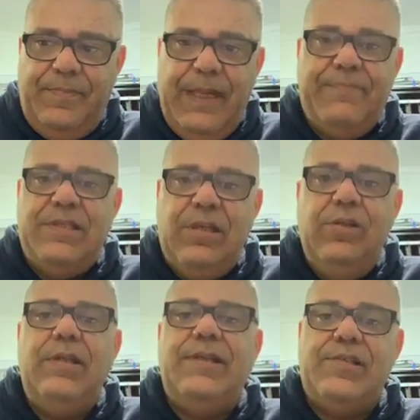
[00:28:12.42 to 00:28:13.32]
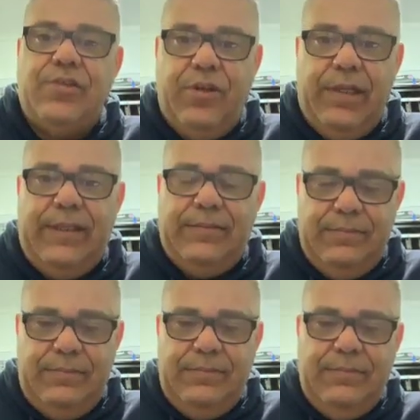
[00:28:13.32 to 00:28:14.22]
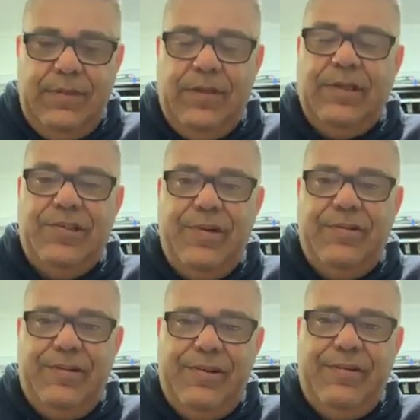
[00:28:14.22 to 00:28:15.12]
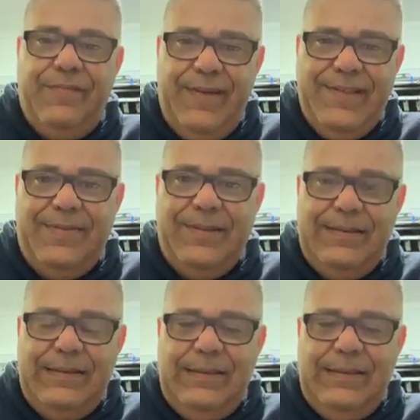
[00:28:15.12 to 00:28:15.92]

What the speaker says: absolutely sterling on a $200 investment.